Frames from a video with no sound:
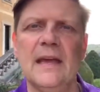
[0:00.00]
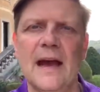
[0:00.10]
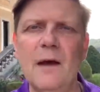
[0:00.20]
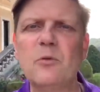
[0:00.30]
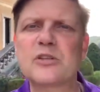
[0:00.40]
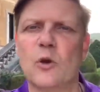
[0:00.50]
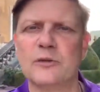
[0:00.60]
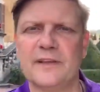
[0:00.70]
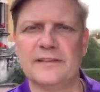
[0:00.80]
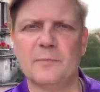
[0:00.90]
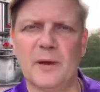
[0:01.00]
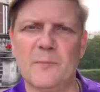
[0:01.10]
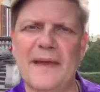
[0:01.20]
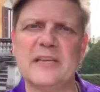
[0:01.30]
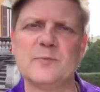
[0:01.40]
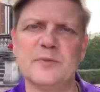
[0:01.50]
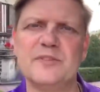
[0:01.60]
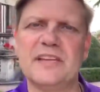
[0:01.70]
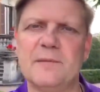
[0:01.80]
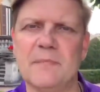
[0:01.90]
I was contacted by management
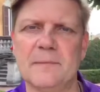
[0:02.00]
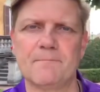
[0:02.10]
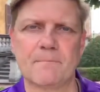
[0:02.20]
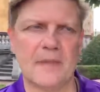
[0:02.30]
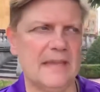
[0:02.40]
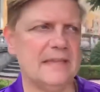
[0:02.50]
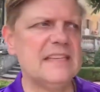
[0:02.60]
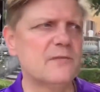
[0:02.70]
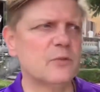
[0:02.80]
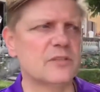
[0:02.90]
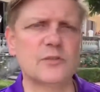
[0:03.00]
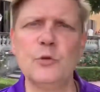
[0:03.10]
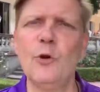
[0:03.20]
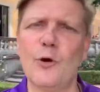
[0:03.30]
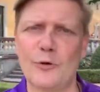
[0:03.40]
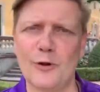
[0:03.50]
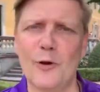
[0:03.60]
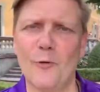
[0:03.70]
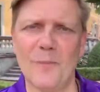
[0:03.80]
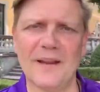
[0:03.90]
team. Uh, this wasn't too long
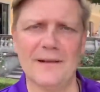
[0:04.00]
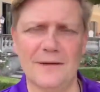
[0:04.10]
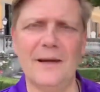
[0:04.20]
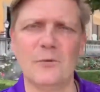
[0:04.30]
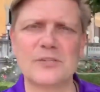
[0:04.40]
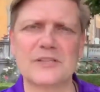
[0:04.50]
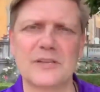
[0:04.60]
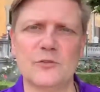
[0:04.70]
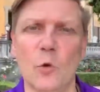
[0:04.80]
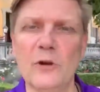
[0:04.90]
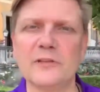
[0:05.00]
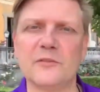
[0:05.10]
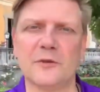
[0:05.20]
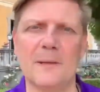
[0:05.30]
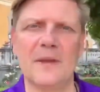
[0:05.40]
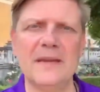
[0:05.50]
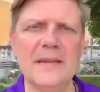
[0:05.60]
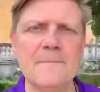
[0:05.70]
ago, but I, I was uh, talking to them and